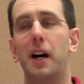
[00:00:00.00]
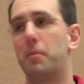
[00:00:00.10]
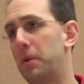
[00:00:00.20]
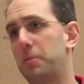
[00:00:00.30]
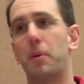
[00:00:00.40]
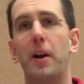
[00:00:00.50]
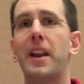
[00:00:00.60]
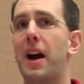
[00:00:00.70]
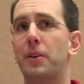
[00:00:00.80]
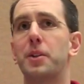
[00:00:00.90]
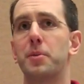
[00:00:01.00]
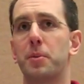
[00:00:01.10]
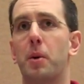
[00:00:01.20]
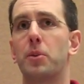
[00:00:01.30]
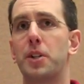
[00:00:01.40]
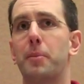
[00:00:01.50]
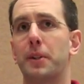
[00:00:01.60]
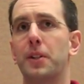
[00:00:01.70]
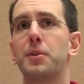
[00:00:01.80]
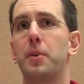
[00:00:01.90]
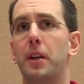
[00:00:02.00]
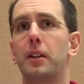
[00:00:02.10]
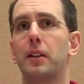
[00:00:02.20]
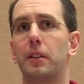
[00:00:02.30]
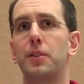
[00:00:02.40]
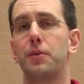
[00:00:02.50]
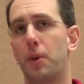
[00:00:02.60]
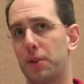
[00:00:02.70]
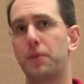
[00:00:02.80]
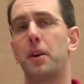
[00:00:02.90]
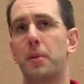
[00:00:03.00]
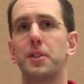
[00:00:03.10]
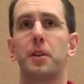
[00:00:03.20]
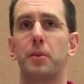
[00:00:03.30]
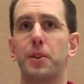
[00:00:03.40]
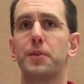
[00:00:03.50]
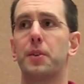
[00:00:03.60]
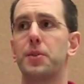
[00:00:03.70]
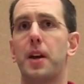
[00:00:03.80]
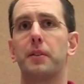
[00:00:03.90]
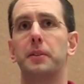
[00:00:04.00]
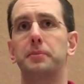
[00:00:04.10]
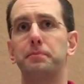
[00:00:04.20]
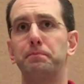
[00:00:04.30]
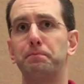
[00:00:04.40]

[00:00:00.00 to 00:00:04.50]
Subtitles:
But right now, in terms of what we're shipping this week, it's focused very much on Windows Phone 7.